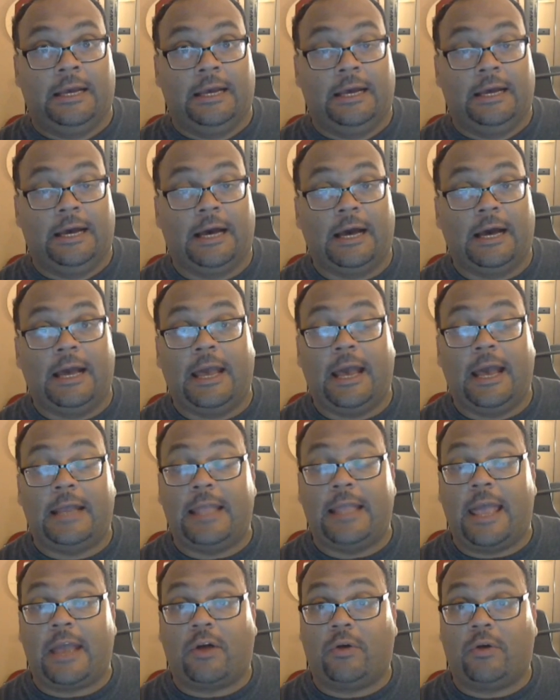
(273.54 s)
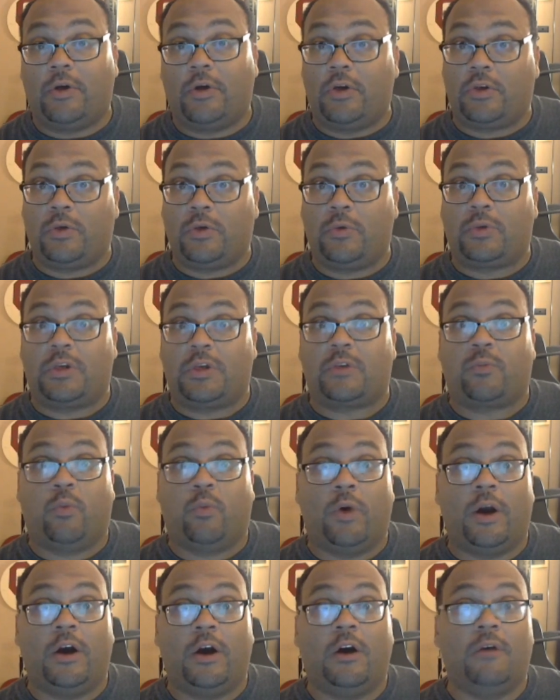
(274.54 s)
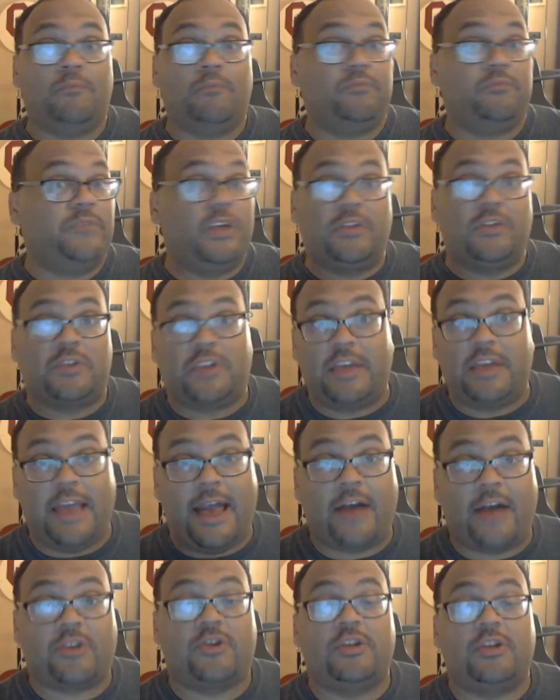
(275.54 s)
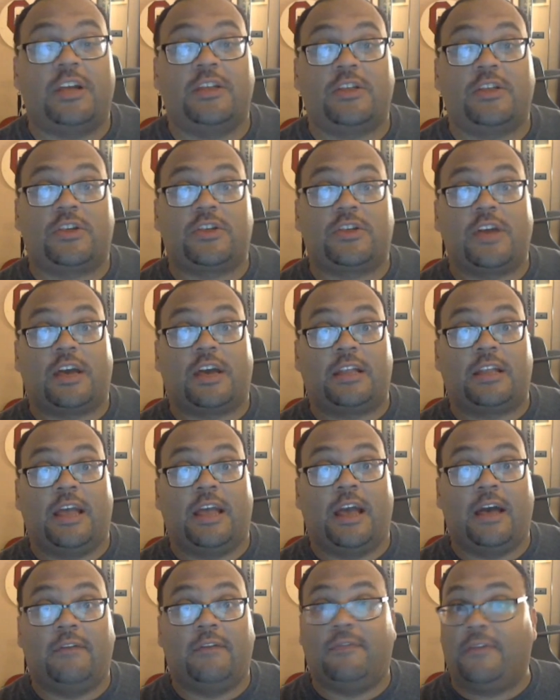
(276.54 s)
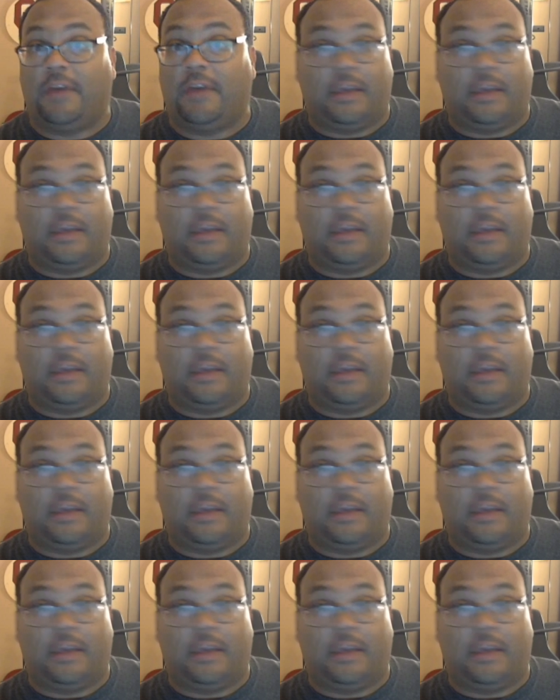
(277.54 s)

had ankle issues as well. Didn't see action in the second half.